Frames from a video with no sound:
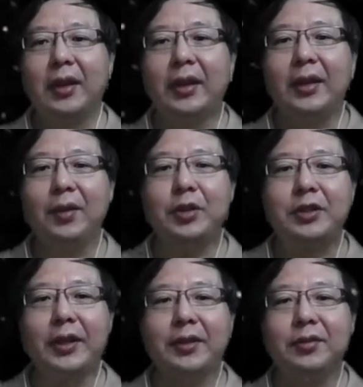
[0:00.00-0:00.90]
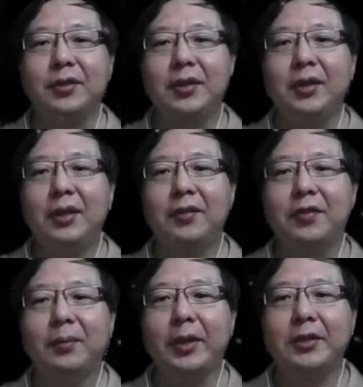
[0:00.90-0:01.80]
And then we check to see if
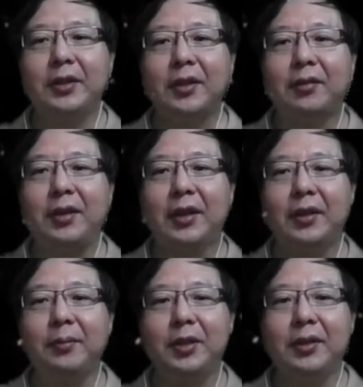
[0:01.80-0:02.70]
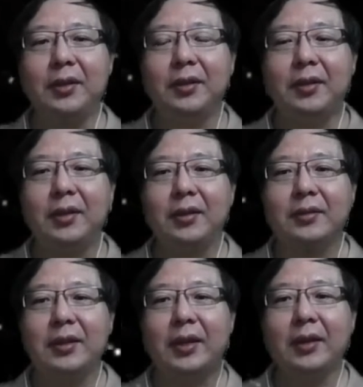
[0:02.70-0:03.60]
the matching array element is
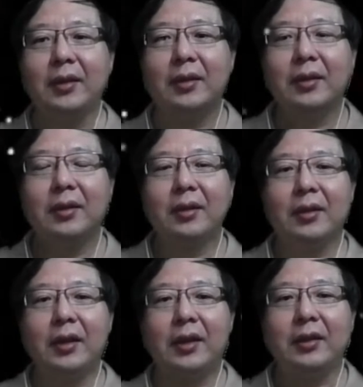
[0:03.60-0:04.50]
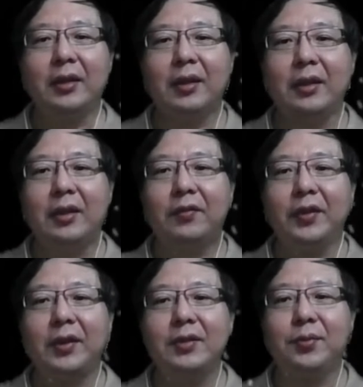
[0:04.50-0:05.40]
there. And if
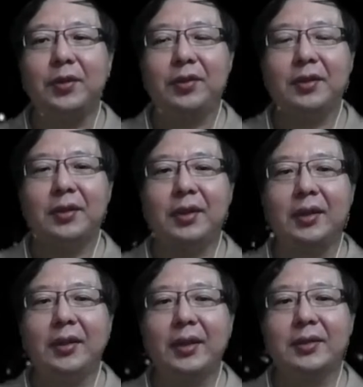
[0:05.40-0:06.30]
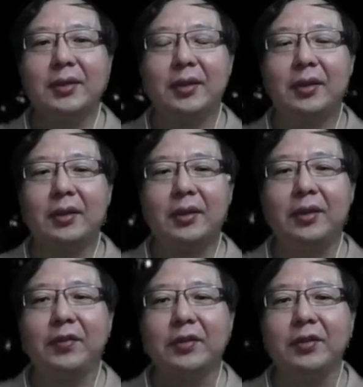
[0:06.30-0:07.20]
it is, we return the index.
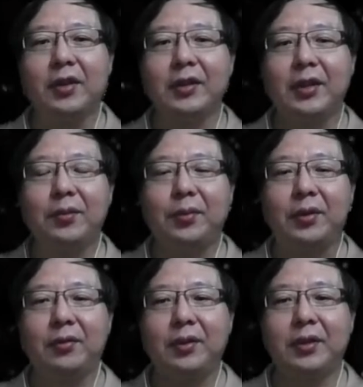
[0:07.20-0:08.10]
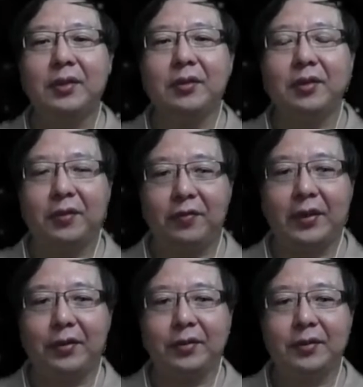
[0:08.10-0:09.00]
If it's not, then we return not
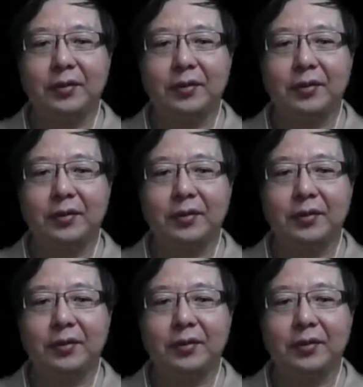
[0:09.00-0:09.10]
found.